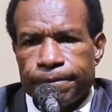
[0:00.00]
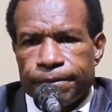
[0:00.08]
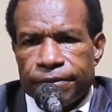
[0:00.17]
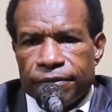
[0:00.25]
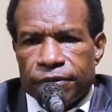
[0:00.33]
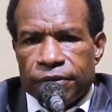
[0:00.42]

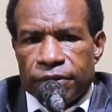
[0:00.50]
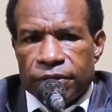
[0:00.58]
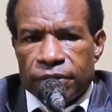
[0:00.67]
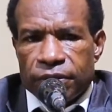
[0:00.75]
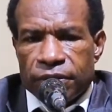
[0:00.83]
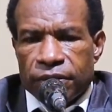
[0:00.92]

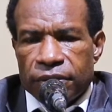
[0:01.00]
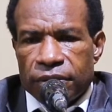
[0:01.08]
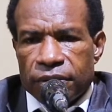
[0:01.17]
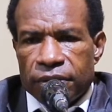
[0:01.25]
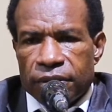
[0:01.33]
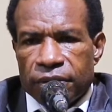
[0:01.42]

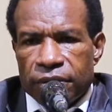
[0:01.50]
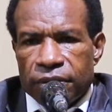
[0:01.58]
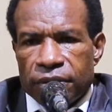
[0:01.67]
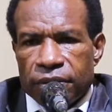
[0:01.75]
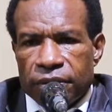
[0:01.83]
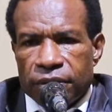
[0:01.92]

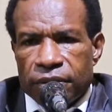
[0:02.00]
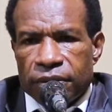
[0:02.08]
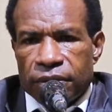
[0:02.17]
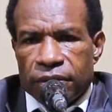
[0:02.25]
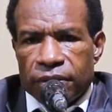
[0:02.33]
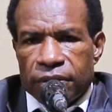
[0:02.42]

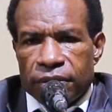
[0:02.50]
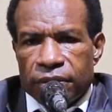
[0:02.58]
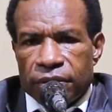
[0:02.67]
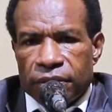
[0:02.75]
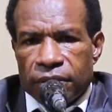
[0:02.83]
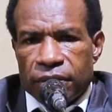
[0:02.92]

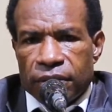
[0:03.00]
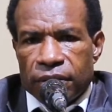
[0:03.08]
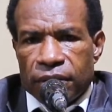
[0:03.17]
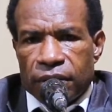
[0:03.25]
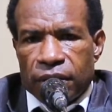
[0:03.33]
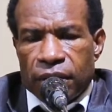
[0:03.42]

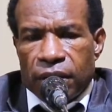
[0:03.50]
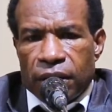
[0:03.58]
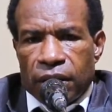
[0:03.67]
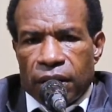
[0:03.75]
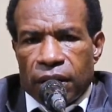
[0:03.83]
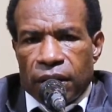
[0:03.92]

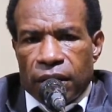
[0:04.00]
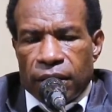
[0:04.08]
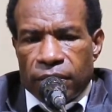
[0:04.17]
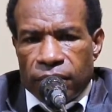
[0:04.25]
Nothing is said.